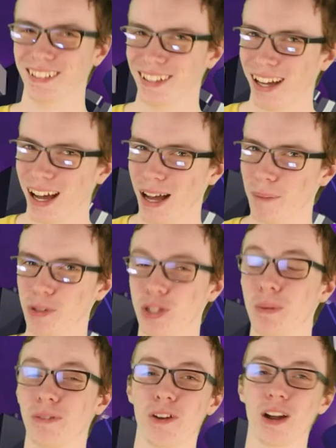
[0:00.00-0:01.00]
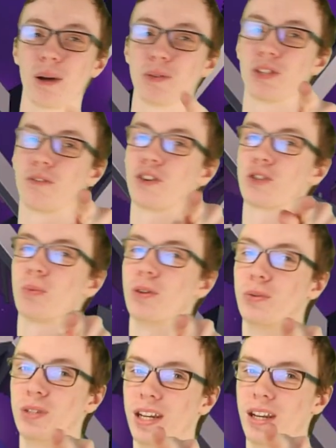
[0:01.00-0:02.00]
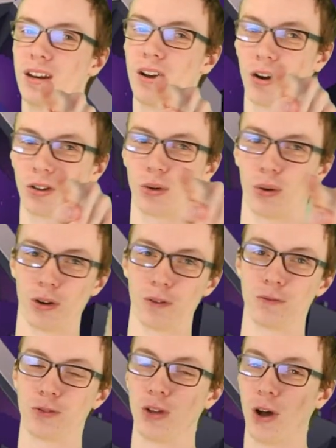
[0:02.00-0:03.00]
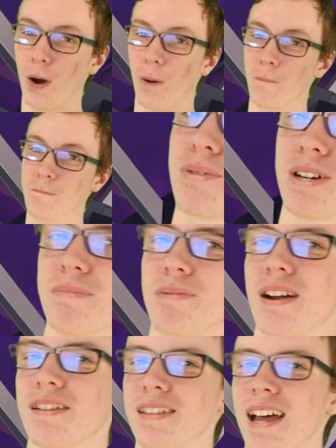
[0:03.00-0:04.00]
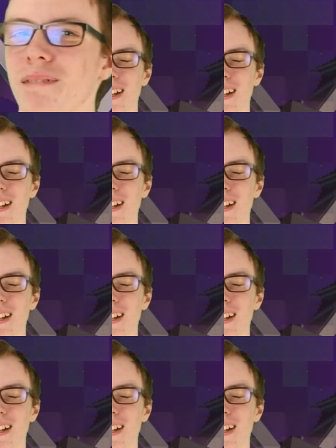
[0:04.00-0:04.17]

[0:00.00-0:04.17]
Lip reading: But to be fair, I was the first one who did it in hardcore, so pretty proud of that.